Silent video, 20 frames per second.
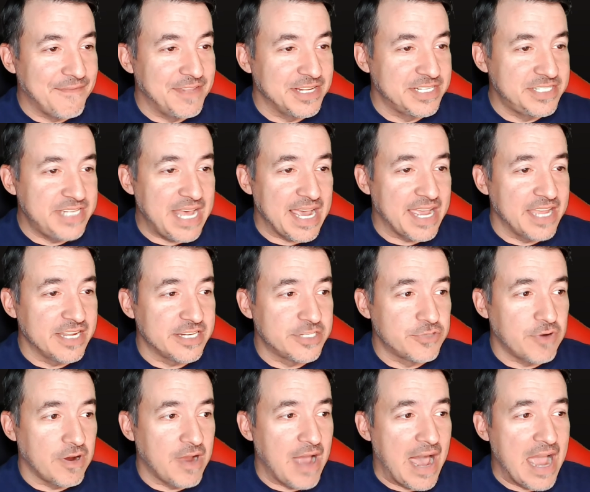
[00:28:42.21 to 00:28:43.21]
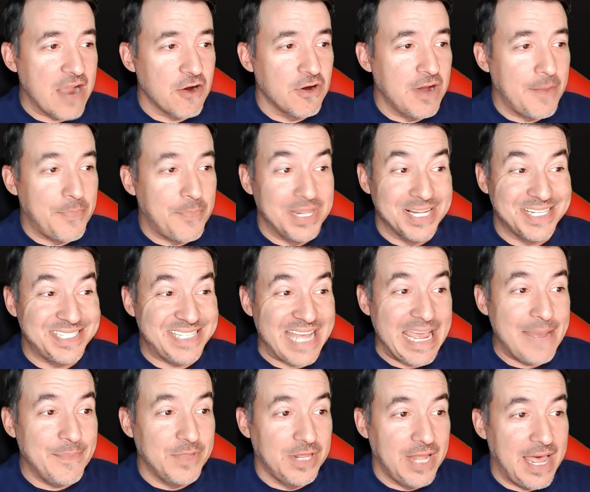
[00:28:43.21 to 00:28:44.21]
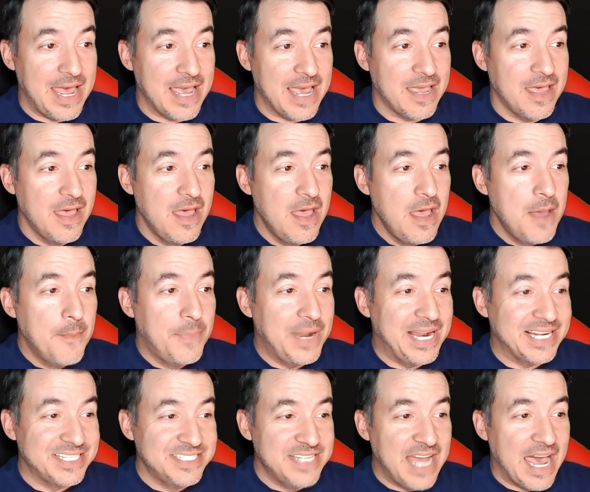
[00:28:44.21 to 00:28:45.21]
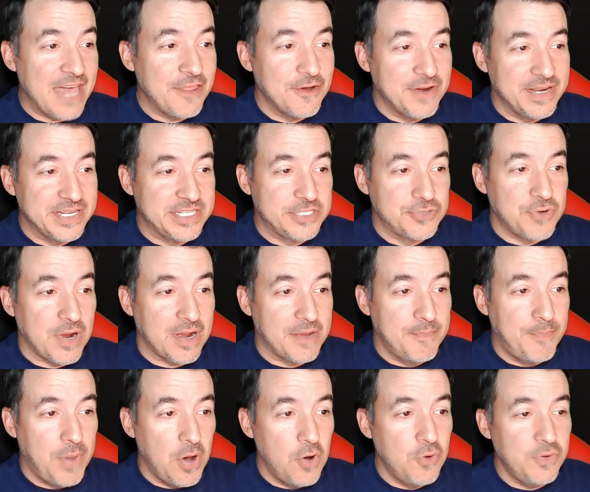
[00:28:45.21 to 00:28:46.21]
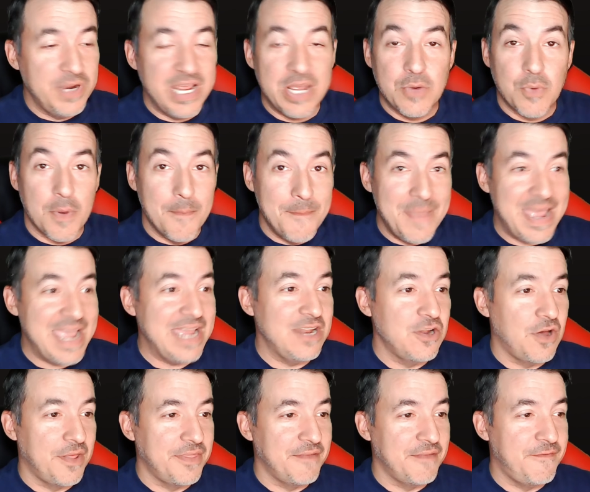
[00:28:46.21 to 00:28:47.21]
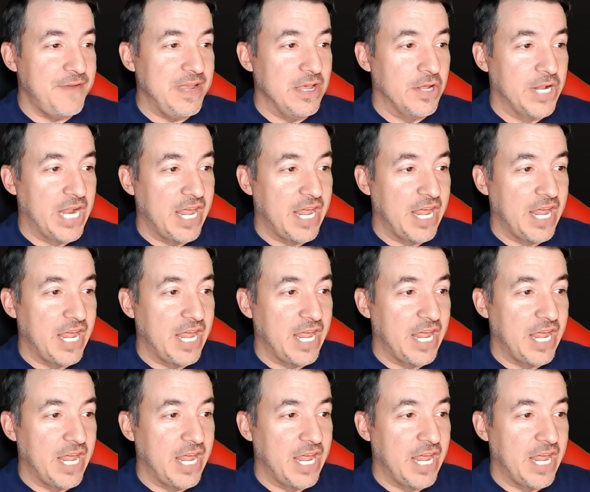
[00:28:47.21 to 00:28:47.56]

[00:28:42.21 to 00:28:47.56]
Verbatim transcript: The second struck higher up in the same leg, but as neither had struck bone, he remained on the field.